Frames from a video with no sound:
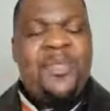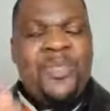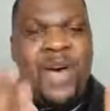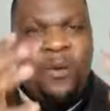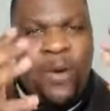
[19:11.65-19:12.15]

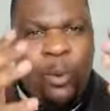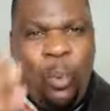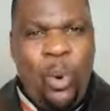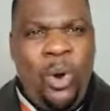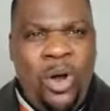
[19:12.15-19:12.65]
The
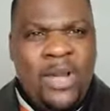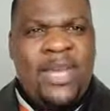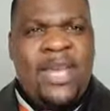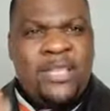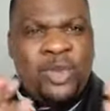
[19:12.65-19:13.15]

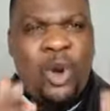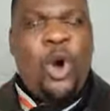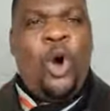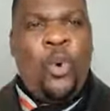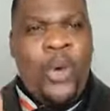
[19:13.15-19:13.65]
reward is
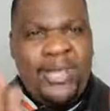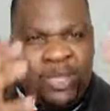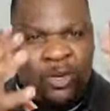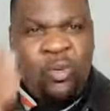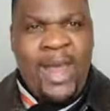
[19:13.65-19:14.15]

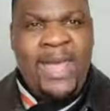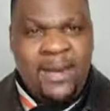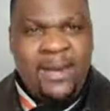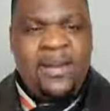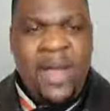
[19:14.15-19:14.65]
always
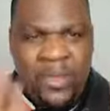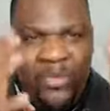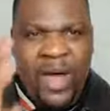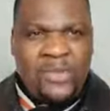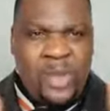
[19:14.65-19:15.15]
greater
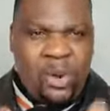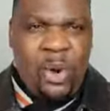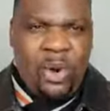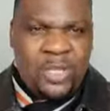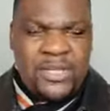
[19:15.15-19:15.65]
than the
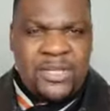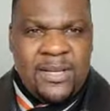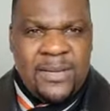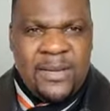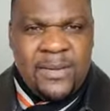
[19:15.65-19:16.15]

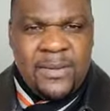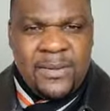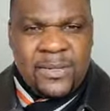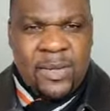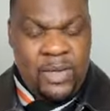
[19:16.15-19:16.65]
cost.
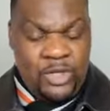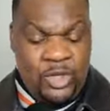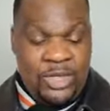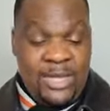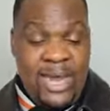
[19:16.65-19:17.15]
So as
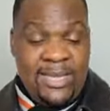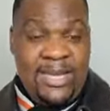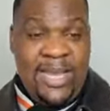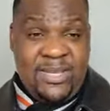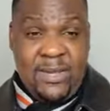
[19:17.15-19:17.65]
you deny
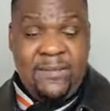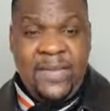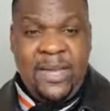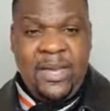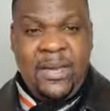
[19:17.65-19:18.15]
the lesser,
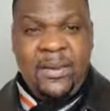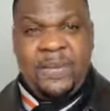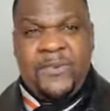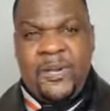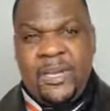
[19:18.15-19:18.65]
in
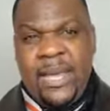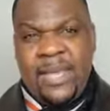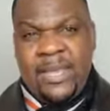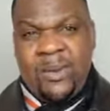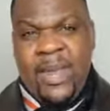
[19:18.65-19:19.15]
order for you to
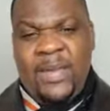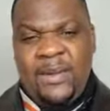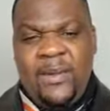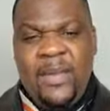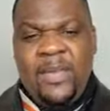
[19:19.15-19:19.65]
gain the
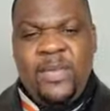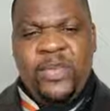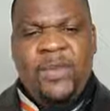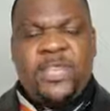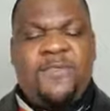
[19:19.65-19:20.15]
greater,
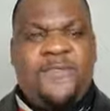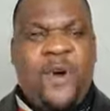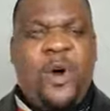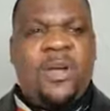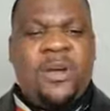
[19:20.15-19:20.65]
you must
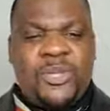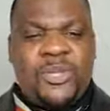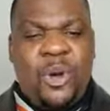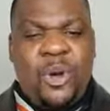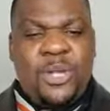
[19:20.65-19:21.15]

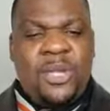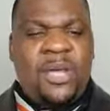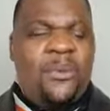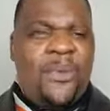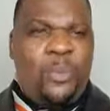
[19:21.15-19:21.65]
focus on
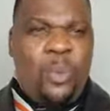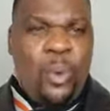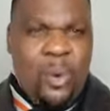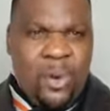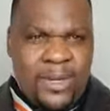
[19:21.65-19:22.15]
the
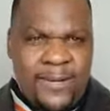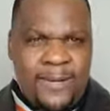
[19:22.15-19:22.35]
reward.